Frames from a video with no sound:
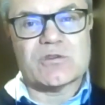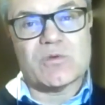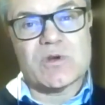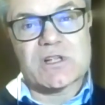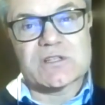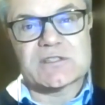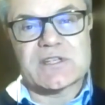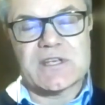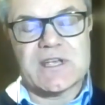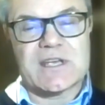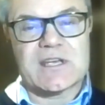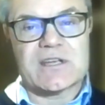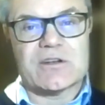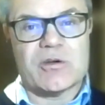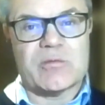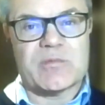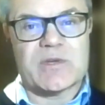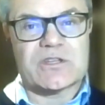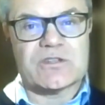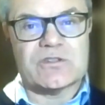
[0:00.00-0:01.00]
So whilst the
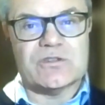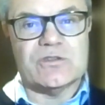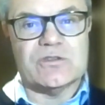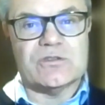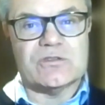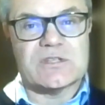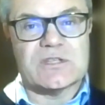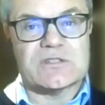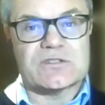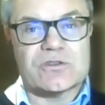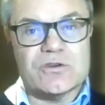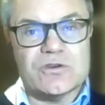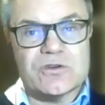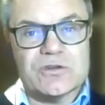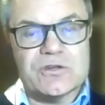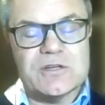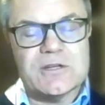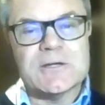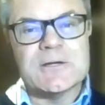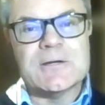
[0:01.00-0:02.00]
economic news is
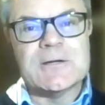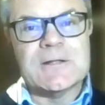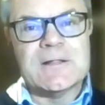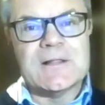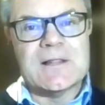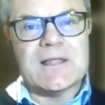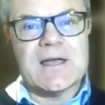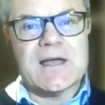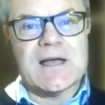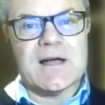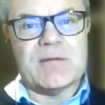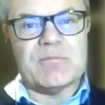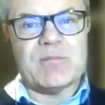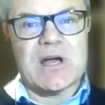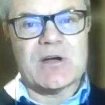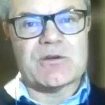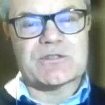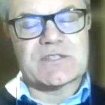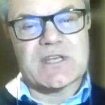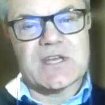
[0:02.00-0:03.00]
good,
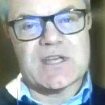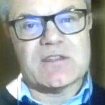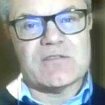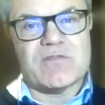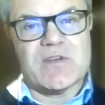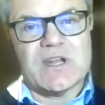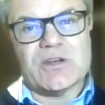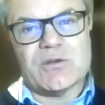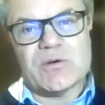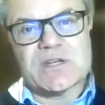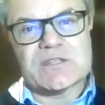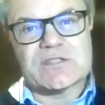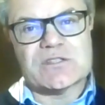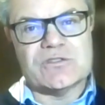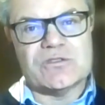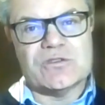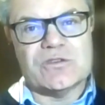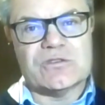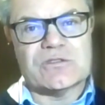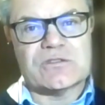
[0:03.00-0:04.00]
I would say the
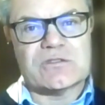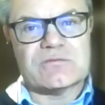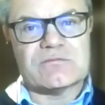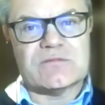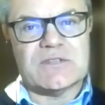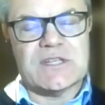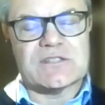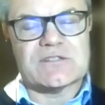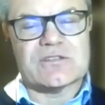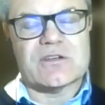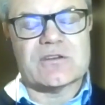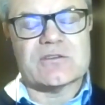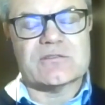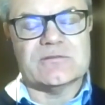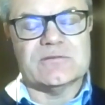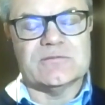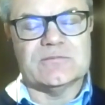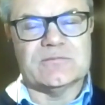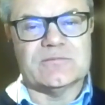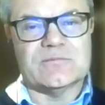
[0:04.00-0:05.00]
valuation news less so.
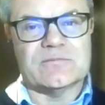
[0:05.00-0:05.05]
